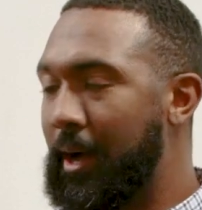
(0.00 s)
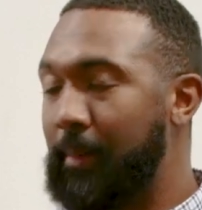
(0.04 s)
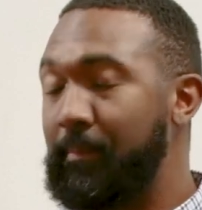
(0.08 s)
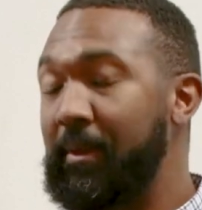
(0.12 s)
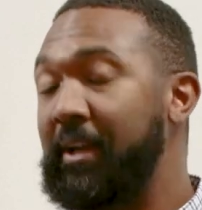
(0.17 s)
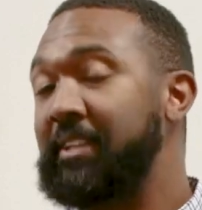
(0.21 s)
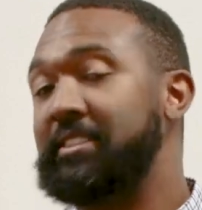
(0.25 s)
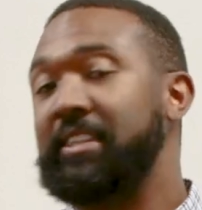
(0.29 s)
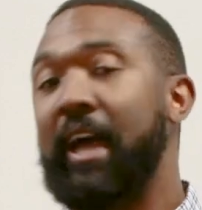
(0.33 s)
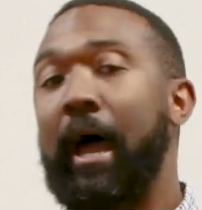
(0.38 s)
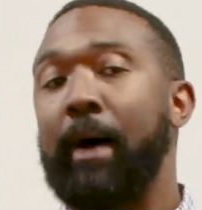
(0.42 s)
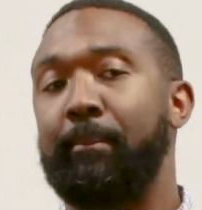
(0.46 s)

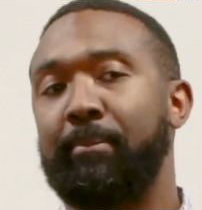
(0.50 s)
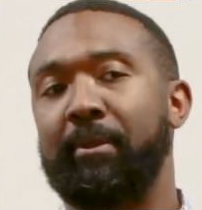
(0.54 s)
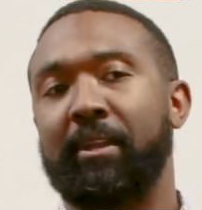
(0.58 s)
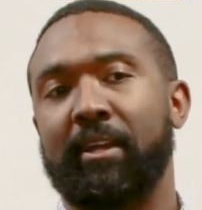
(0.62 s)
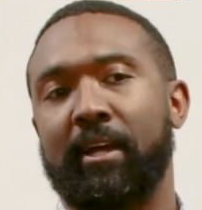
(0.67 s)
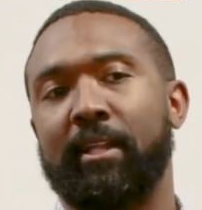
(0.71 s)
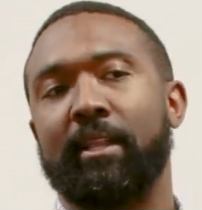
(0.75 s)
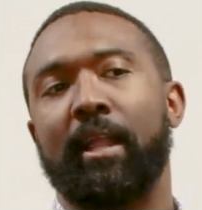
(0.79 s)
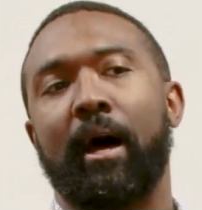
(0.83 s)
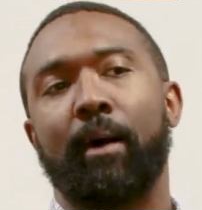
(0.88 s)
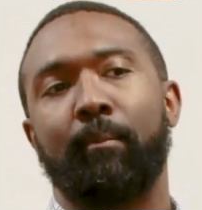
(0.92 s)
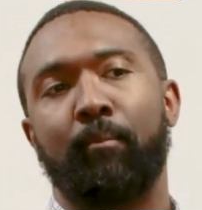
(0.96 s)
It's happening a
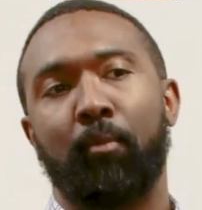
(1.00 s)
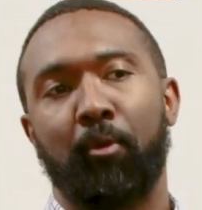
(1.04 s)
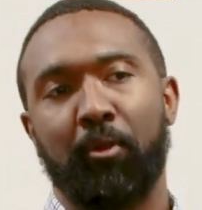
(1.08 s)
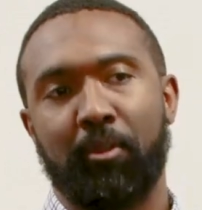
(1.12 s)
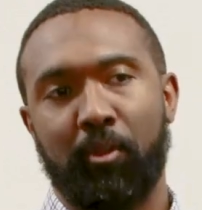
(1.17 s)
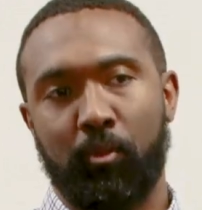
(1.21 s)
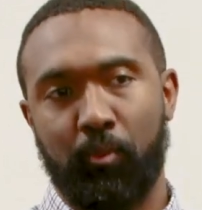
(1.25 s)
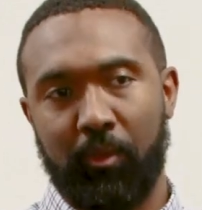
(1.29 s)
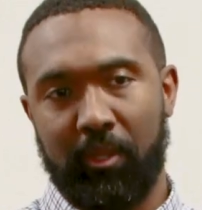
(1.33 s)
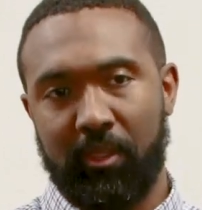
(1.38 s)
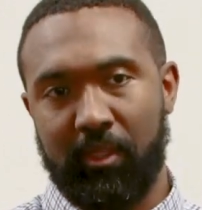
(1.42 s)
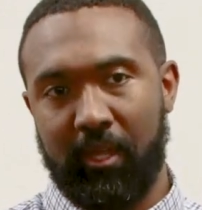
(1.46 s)
lot more
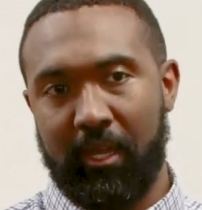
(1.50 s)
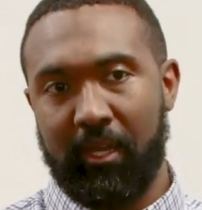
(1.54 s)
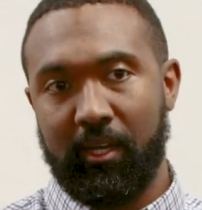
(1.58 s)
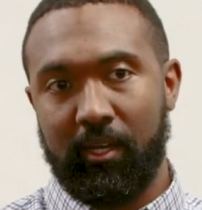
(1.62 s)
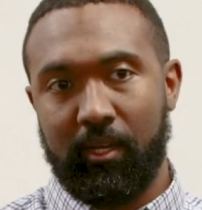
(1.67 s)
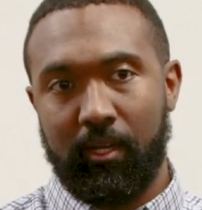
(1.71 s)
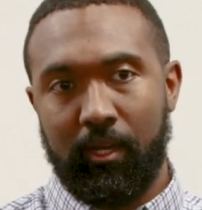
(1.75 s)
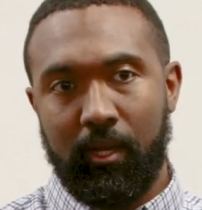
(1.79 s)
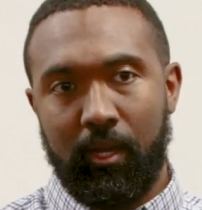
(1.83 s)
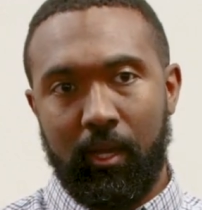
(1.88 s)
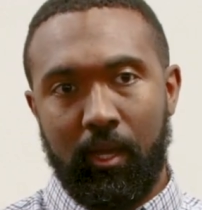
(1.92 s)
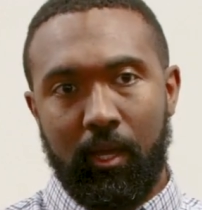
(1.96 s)
than we think.
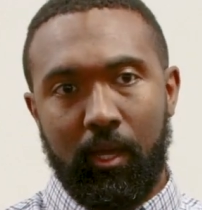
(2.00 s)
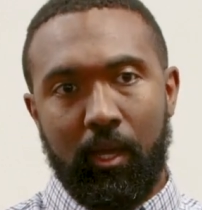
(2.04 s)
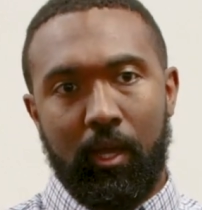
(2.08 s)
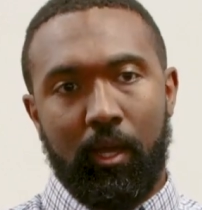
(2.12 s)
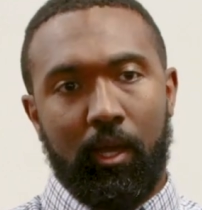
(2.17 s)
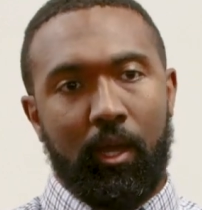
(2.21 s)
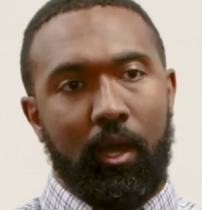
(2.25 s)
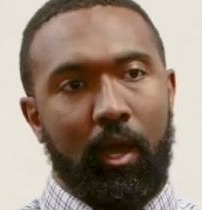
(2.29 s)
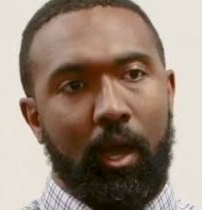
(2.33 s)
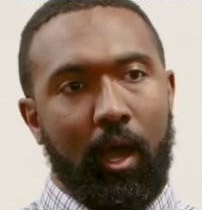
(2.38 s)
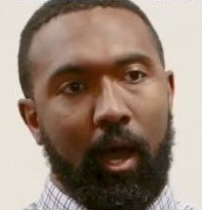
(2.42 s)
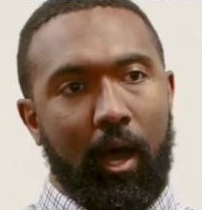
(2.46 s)

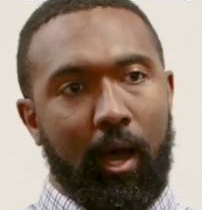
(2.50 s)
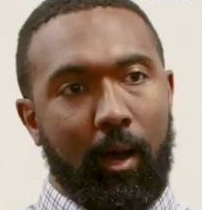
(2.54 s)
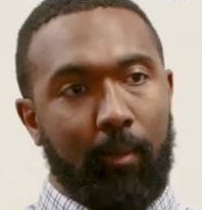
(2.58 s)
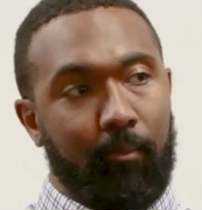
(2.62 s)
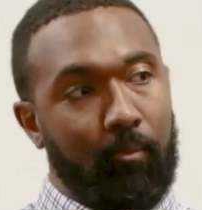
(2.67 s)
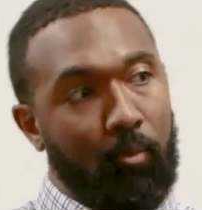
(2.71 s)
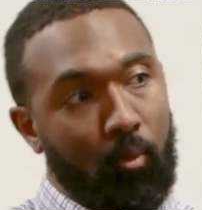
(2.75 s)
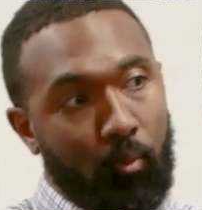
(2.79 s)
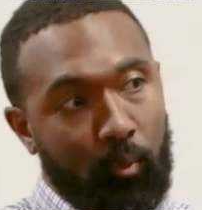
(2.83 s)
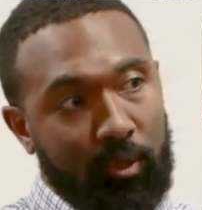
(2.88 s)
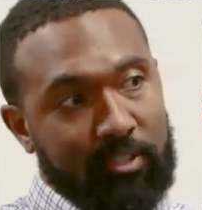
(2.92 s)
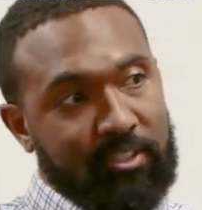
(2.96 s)

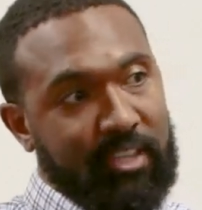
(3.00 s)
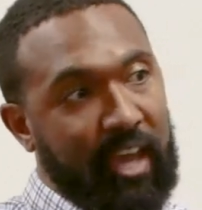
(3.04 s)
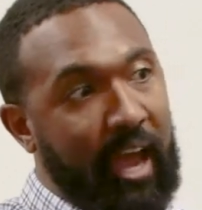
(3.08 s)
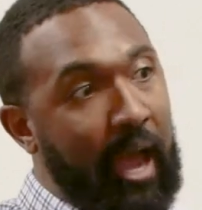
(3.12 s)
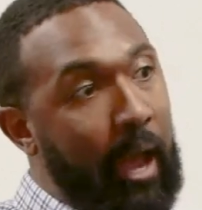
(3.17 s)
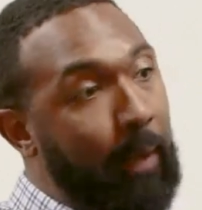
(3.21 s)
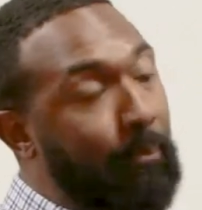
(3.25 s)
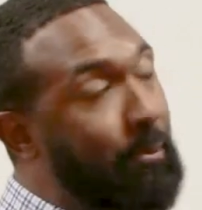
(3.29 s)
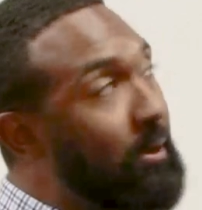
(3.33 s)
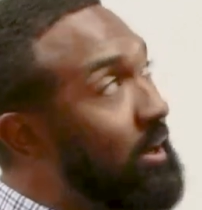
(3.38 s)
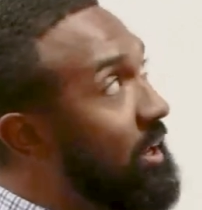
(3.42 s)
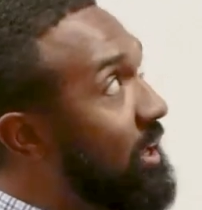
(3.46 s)
What's
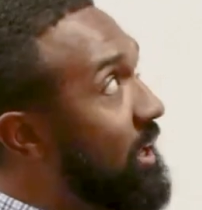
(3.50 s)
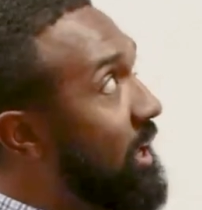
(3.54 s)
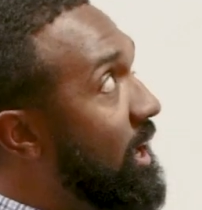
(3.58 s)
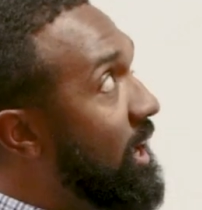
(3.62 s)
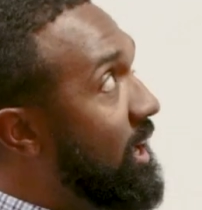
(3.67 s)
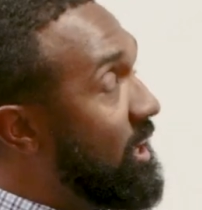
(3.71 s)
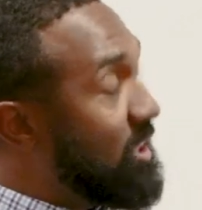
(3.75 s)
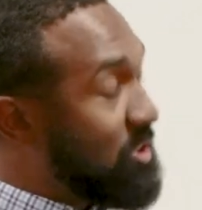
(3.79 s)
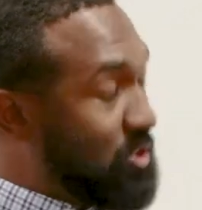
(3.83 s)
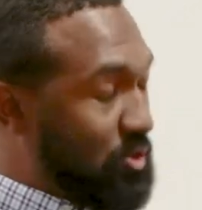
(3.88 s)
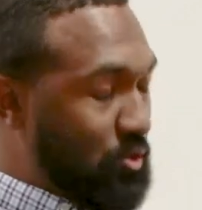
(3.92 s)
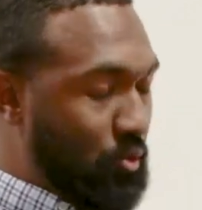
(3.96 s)
happening
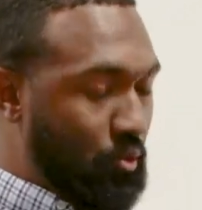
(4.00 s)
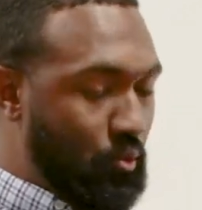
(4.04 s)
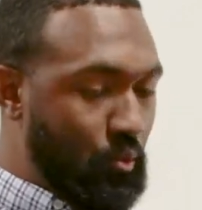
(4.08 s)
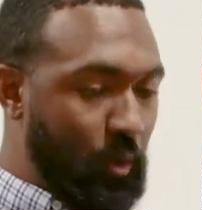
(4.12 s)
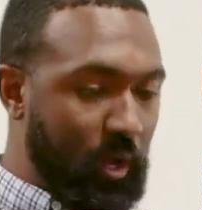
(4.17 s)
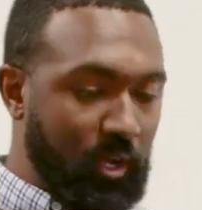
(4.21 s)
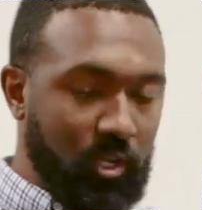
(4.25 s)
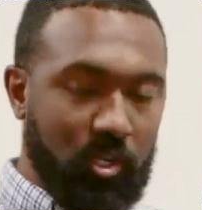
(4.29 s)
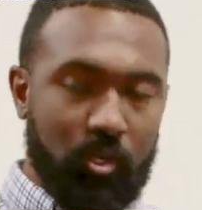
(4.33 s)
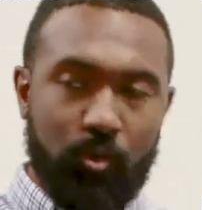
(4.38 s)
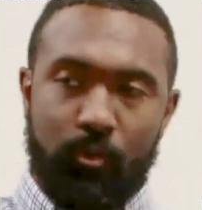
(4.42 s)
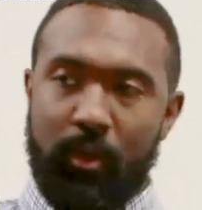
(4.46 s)
is
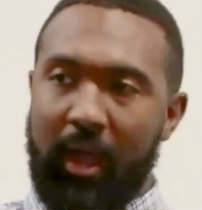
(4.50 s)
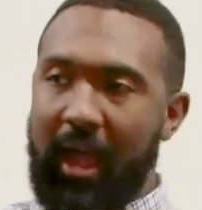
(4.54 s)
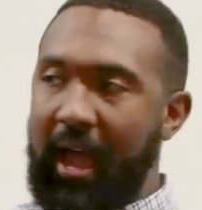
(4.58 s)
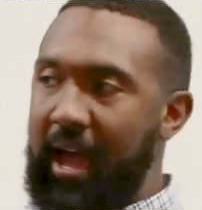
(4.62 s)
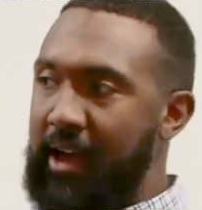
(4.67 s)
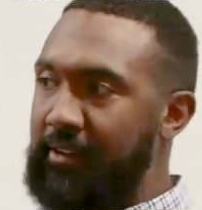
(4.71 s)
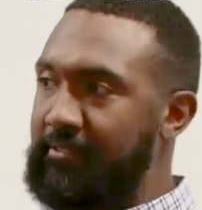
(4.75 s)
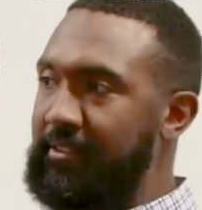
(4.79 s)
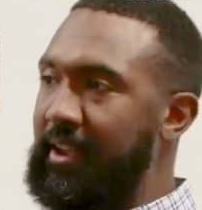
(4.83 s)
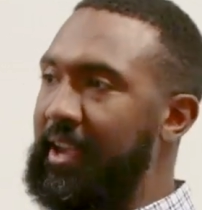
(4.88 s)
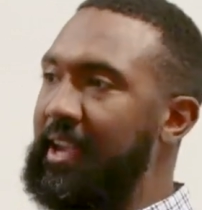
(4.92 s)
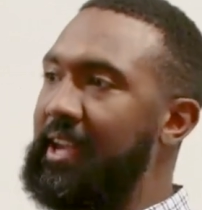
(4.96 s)
when you
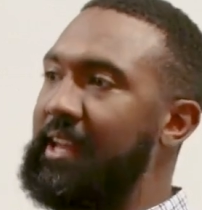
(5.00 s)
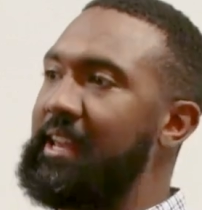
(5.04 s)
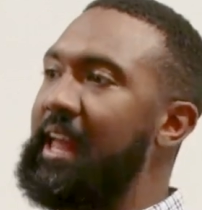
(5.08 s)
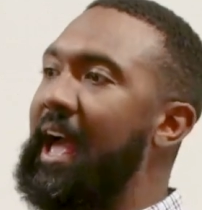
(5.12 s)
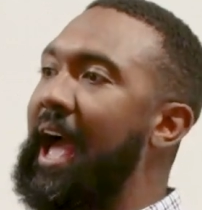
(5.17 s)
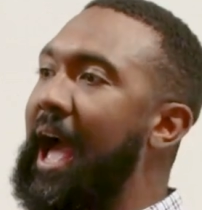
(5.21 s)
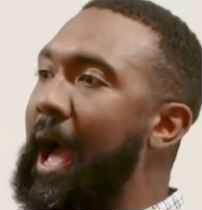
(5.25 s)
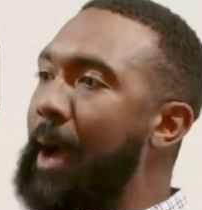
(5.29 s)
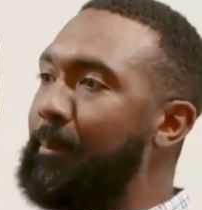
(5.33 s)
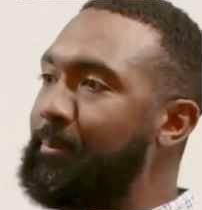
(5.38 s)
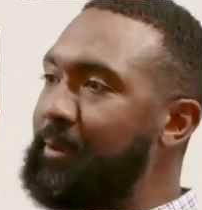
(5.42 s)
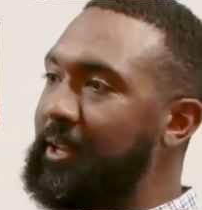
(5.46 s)
have an
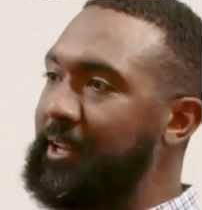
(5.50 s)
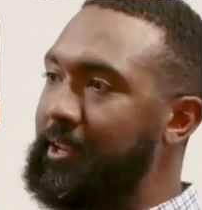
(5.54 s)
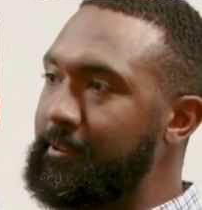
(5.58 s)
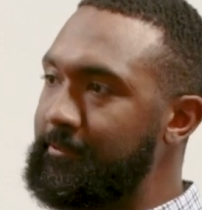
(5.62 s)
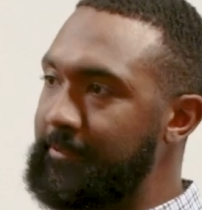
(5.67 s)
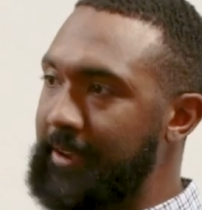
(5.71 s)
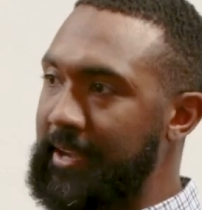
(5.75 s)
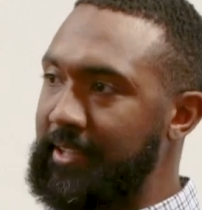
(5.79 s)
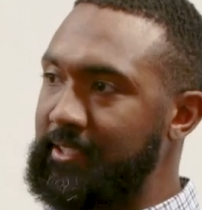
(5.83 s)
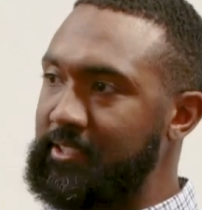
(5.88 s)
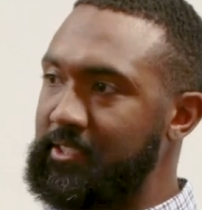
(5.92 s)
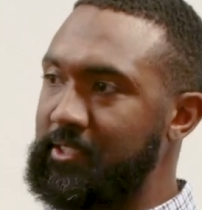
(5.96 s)
apneic
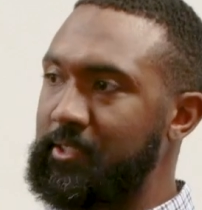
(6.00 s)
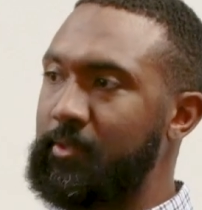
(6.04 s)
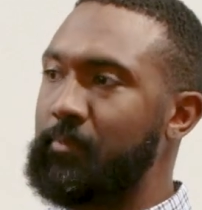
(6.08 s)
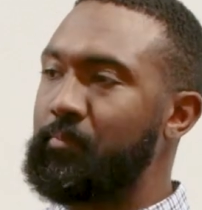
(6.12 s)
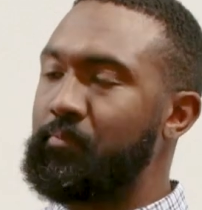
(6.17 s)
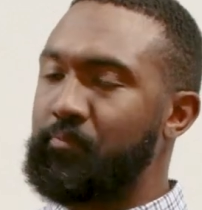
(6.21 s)
event,